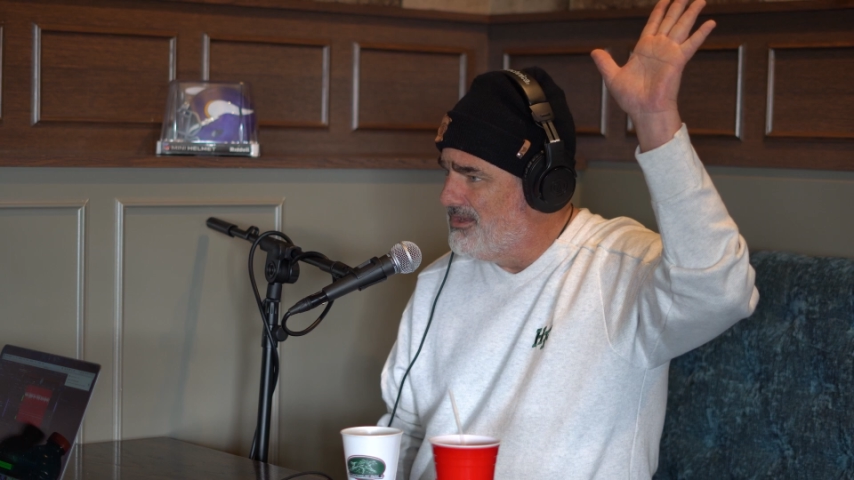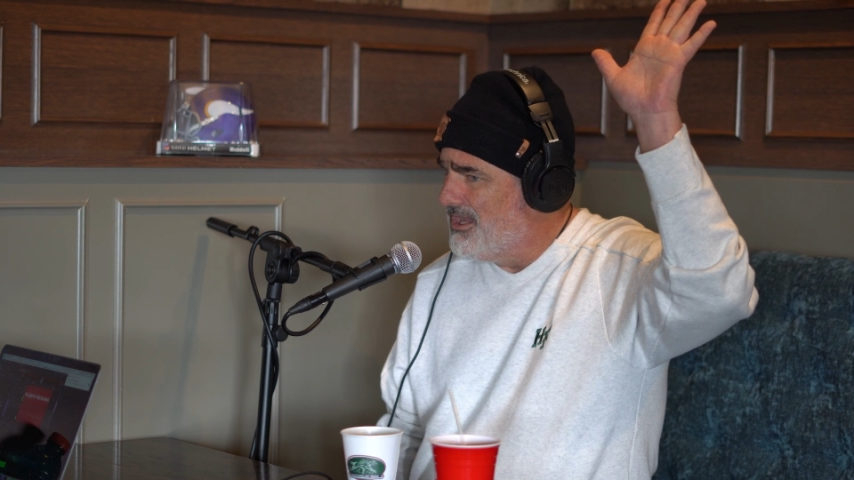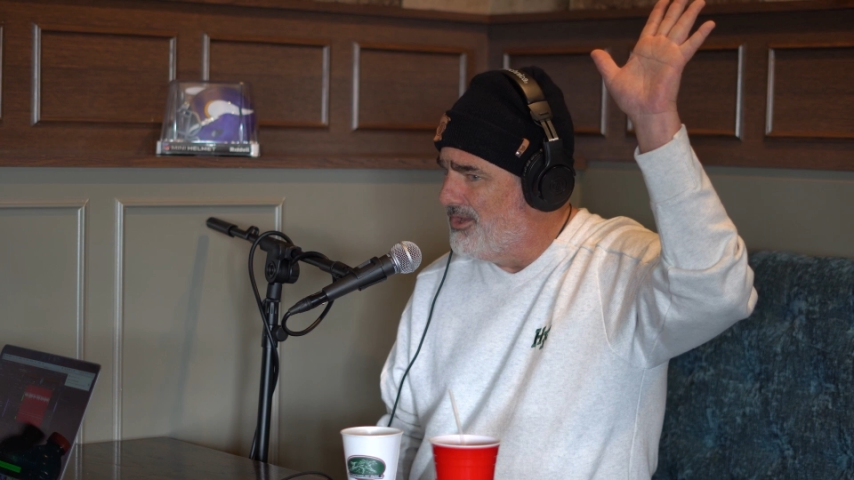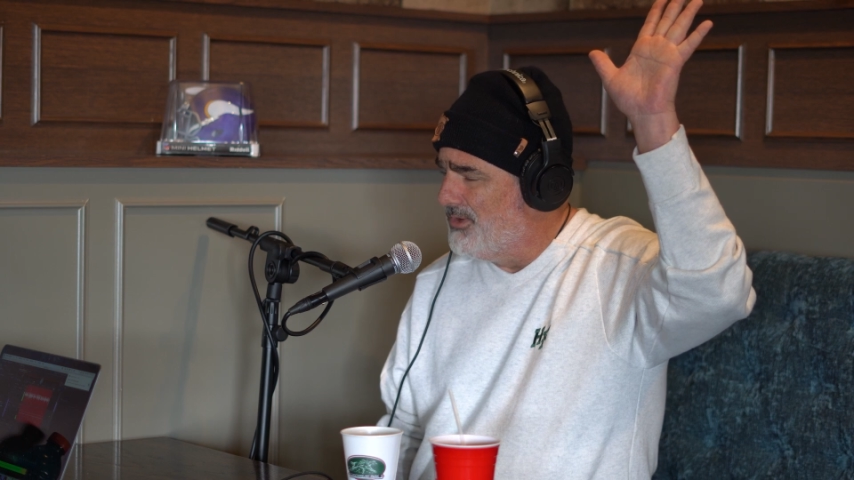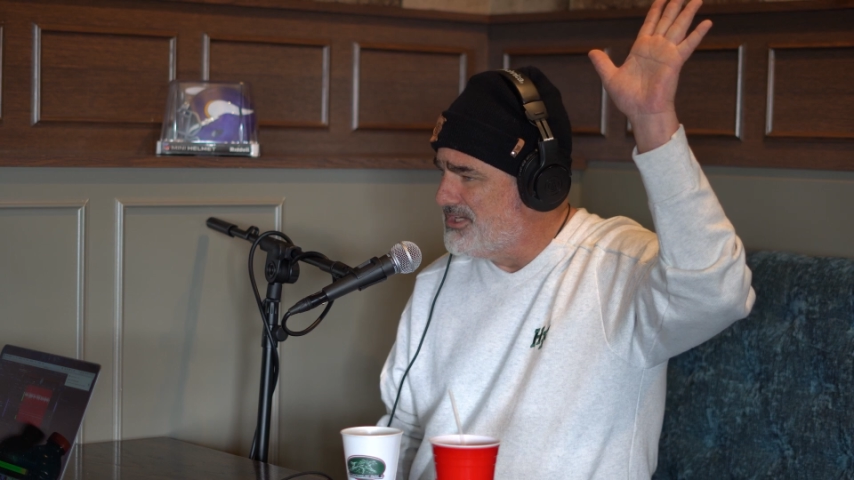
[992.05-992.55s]

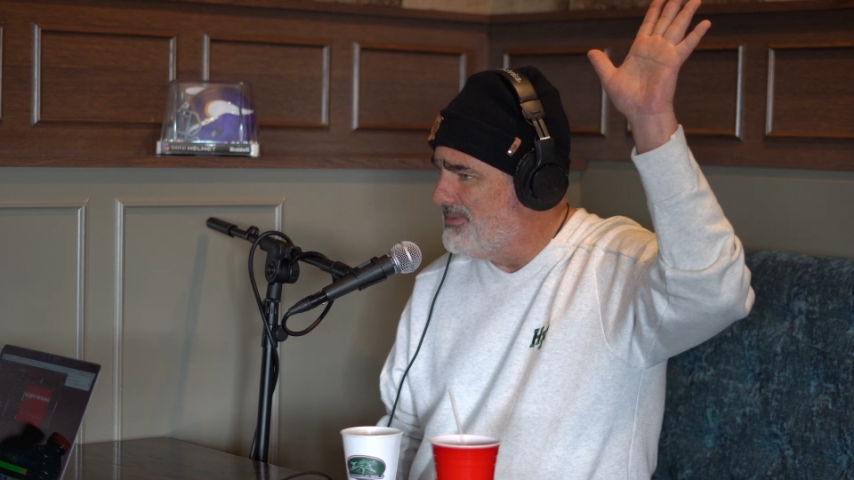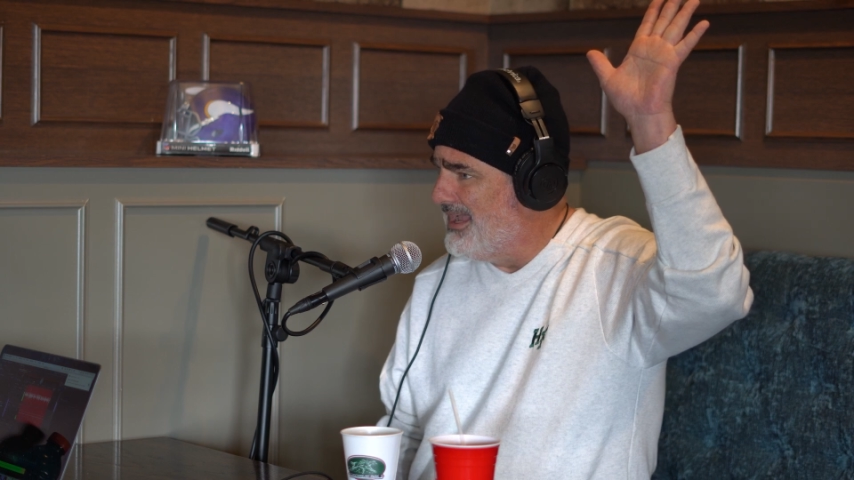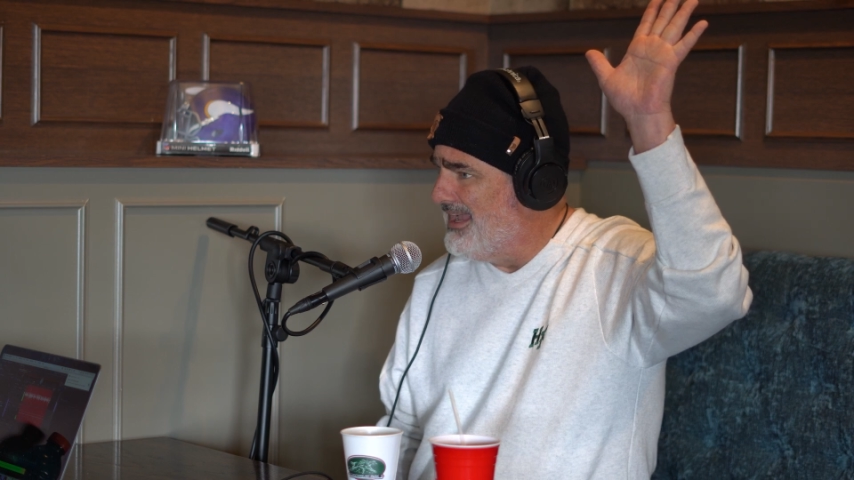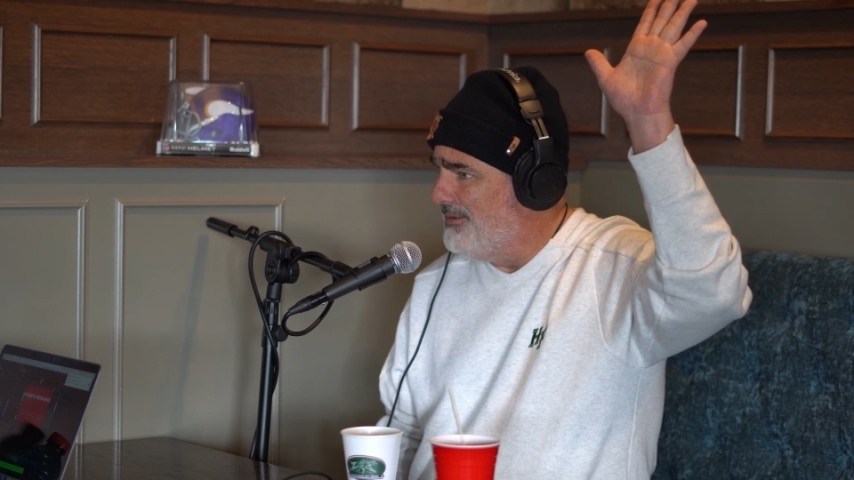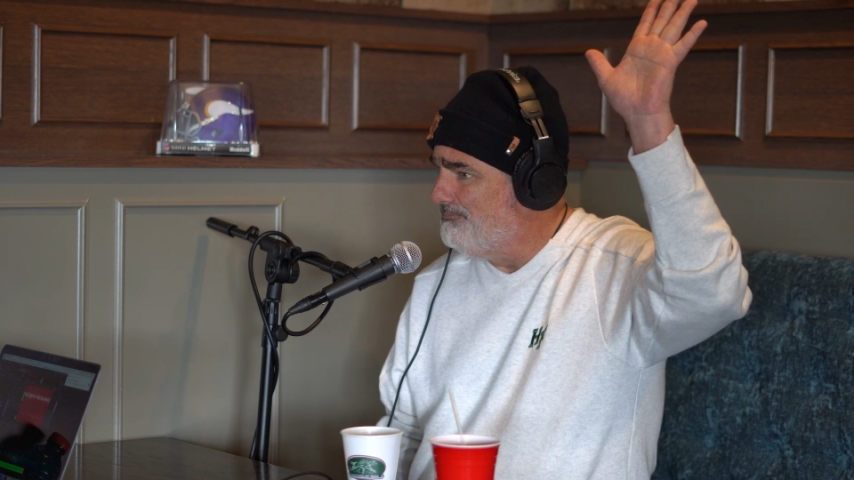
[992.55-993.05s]
God raised
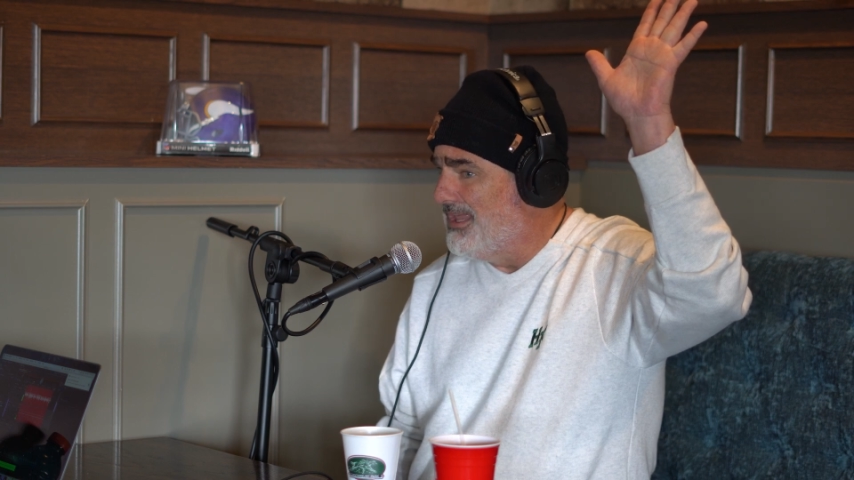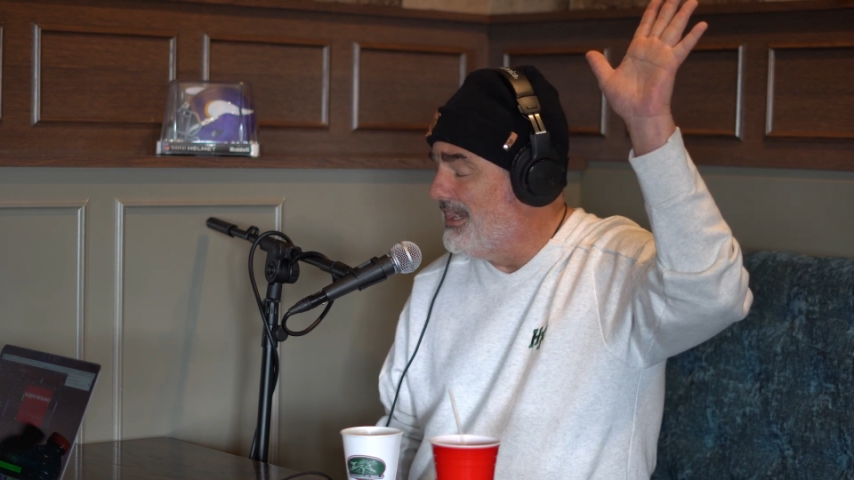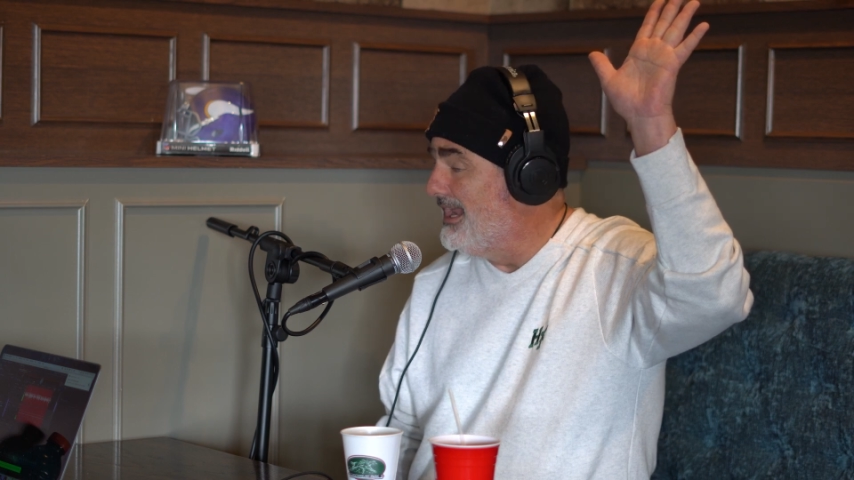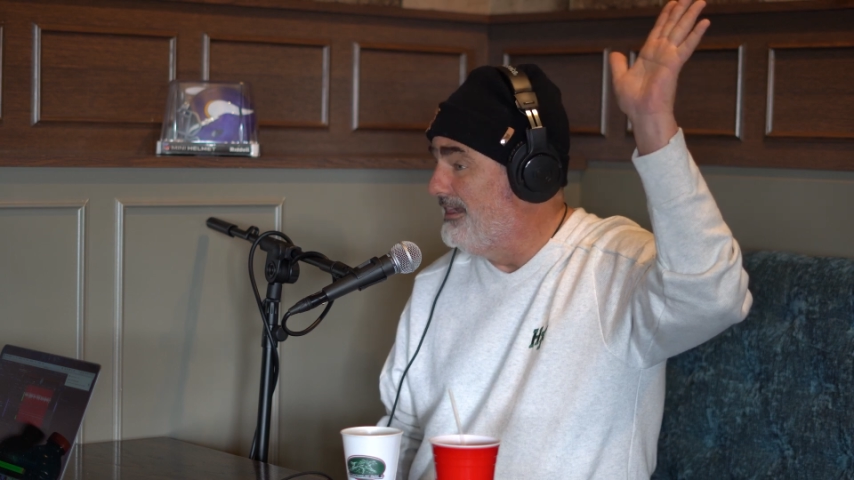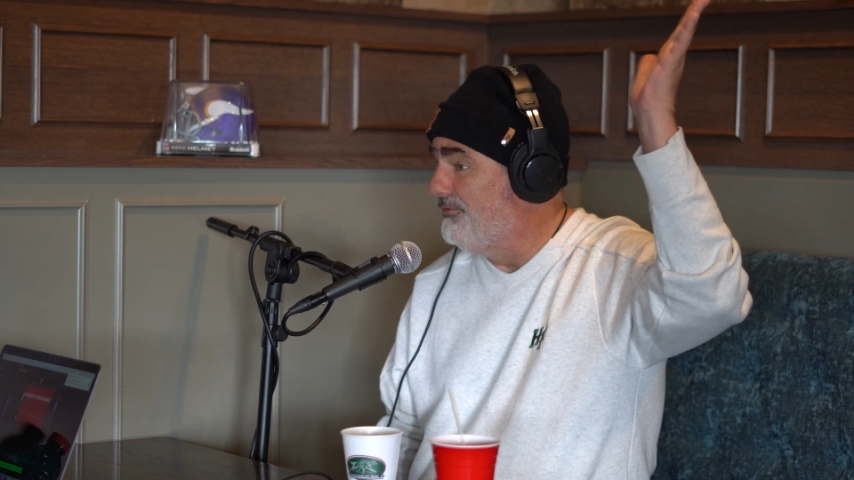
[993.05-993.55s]
my hand,
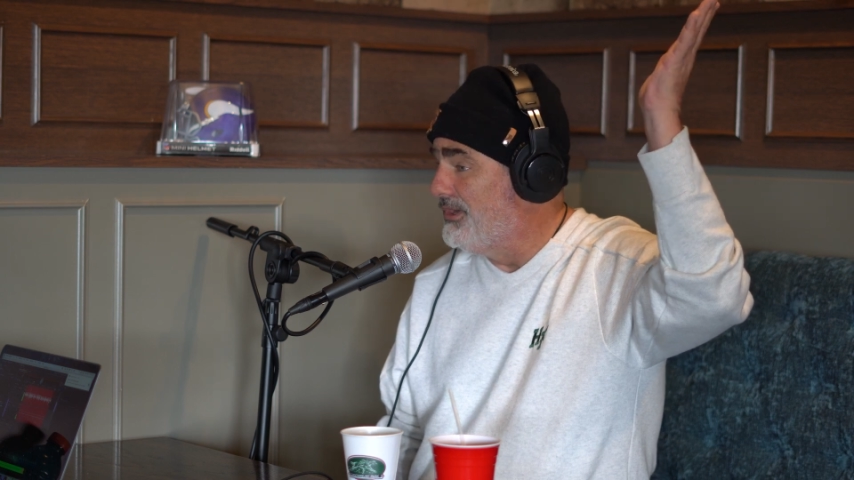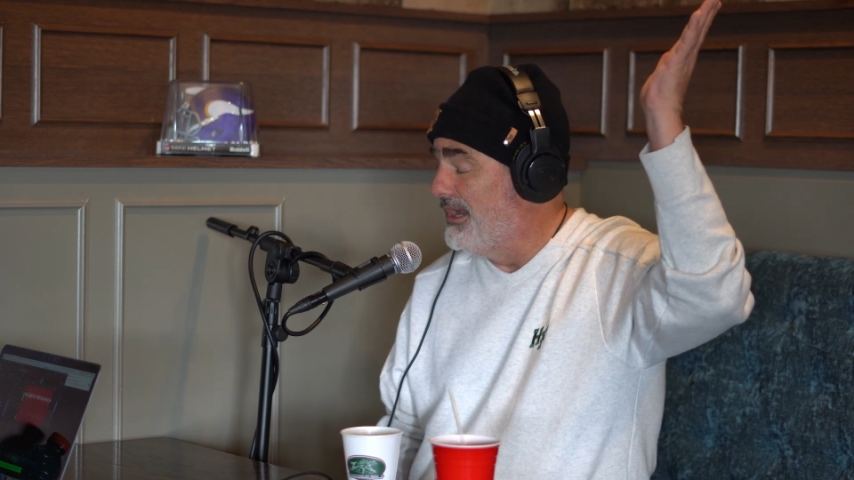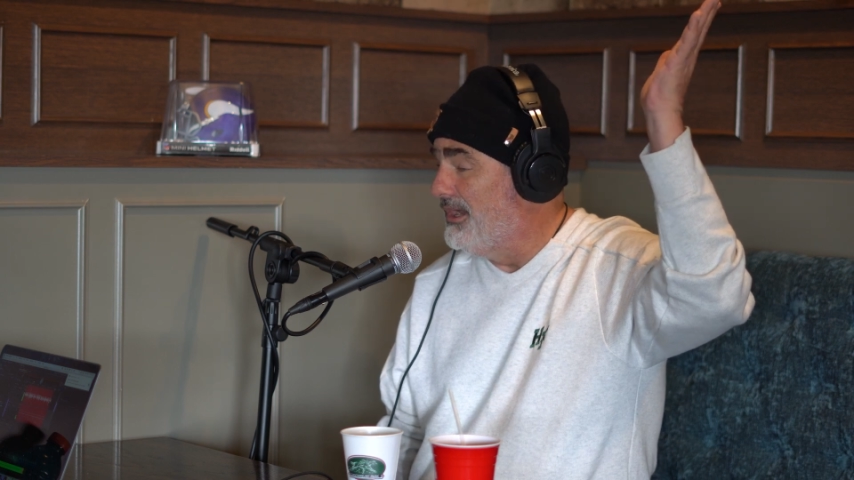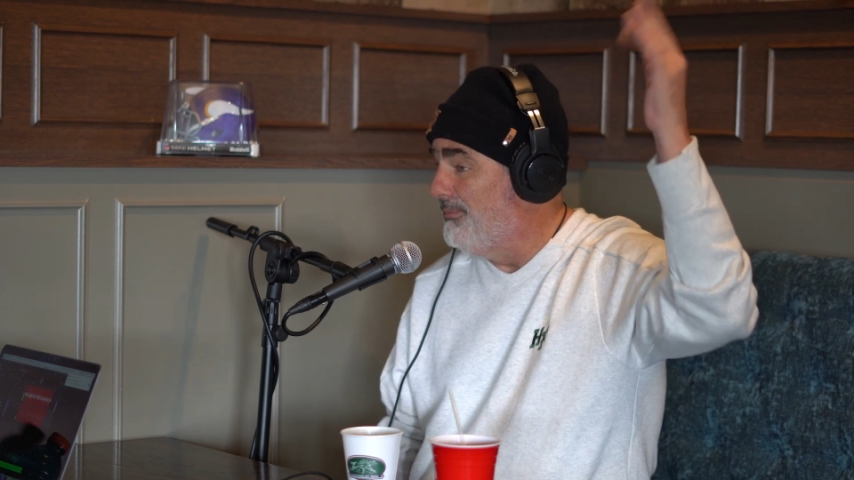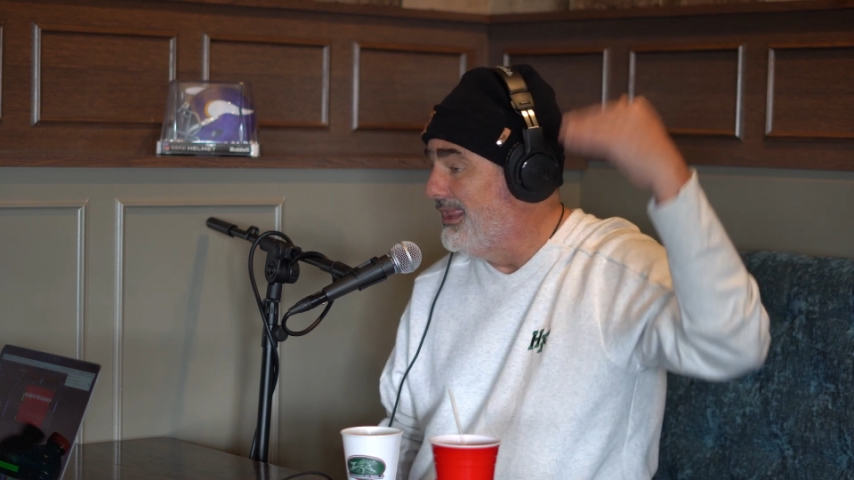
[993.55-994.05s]
and I'd never
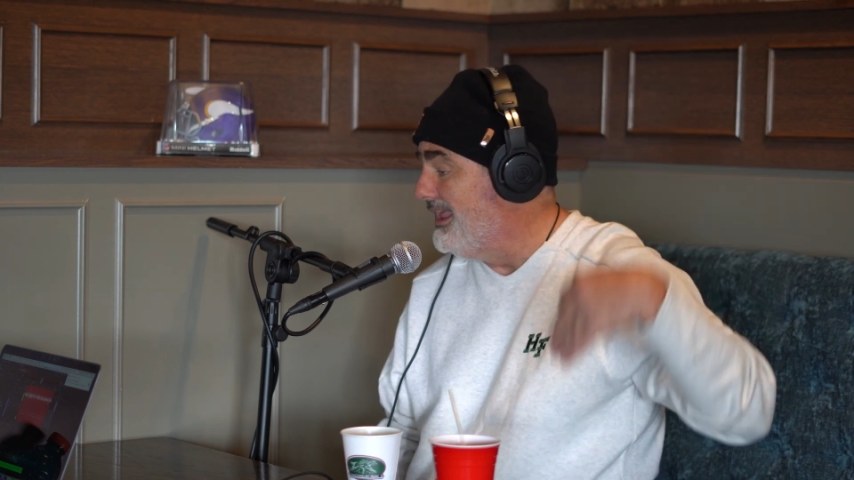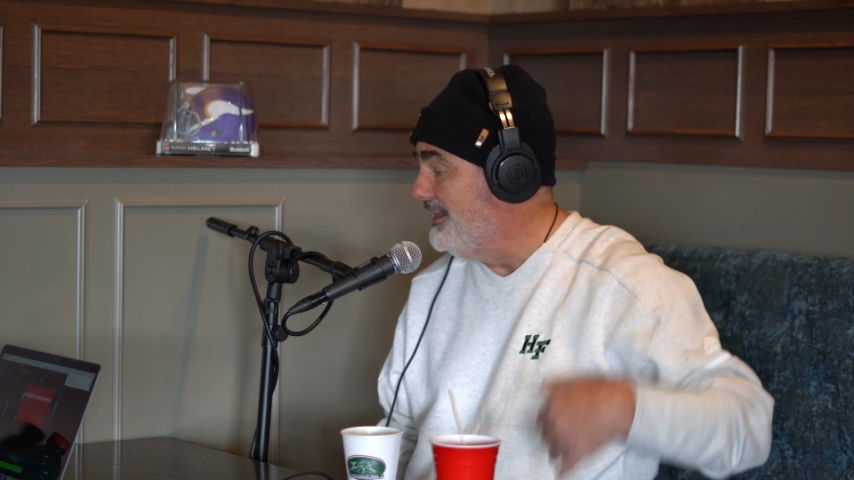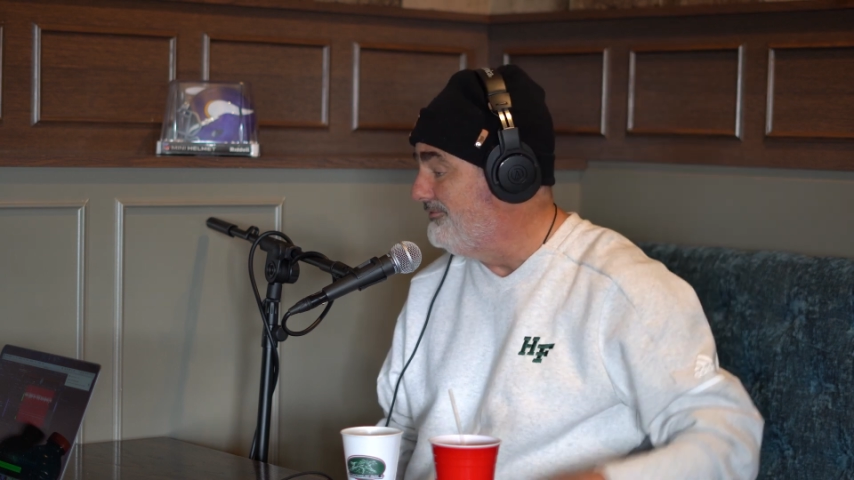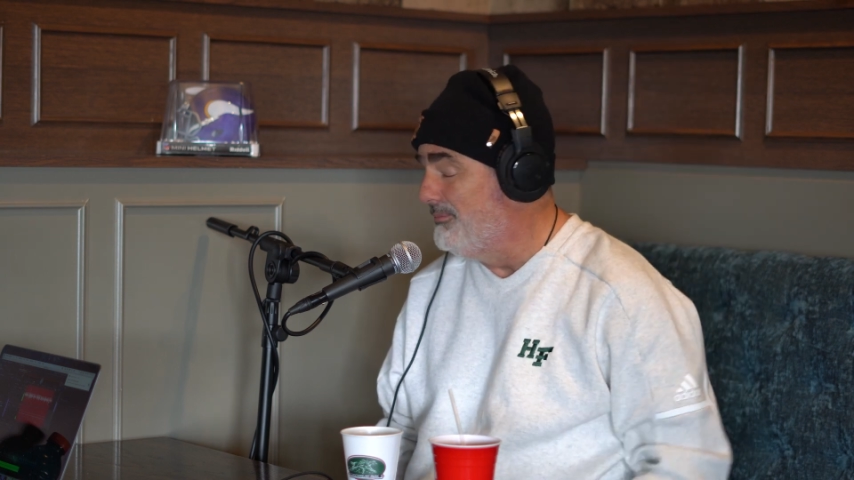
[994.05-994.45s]
done it in my life.